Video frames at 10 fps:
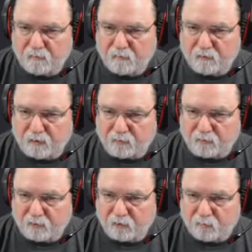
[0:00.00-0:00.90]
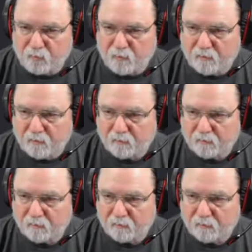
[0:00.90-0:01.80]
That looks terrible.
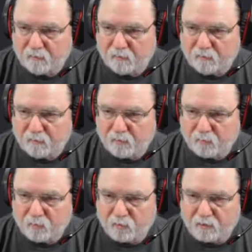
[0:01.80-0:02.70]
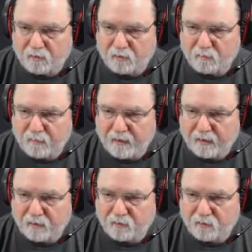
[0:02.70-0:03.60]
Double click to get it back.
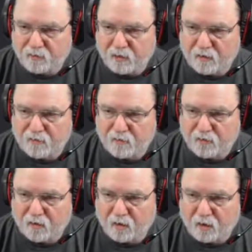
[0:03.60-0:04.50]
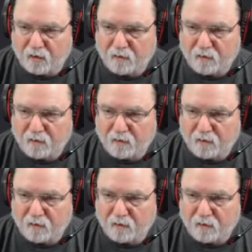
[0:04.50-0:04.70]
You can change the yaw.